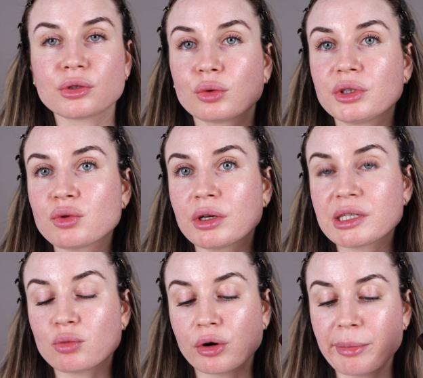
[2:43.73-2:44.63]
So this one
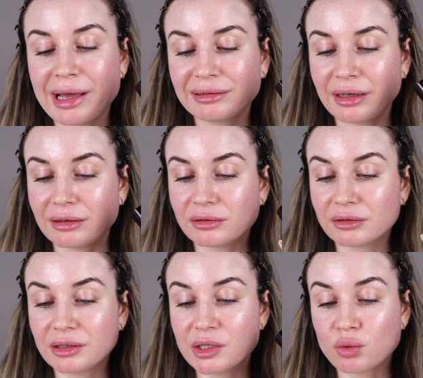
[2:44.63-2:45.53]
is more matte and
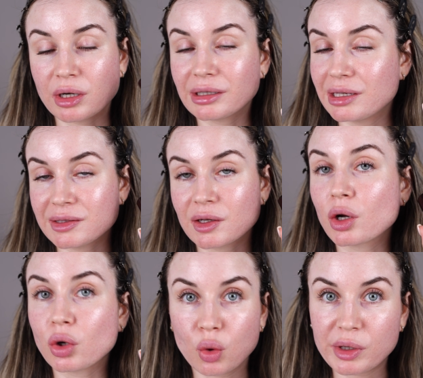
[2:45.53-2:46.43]
this one is
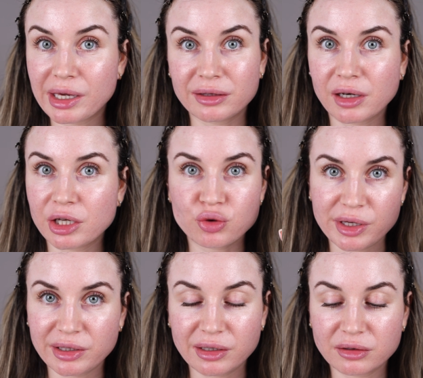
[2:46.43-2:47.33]
glowy and
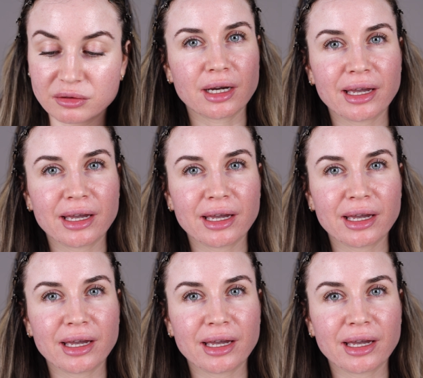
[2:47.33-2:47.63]
hydrating.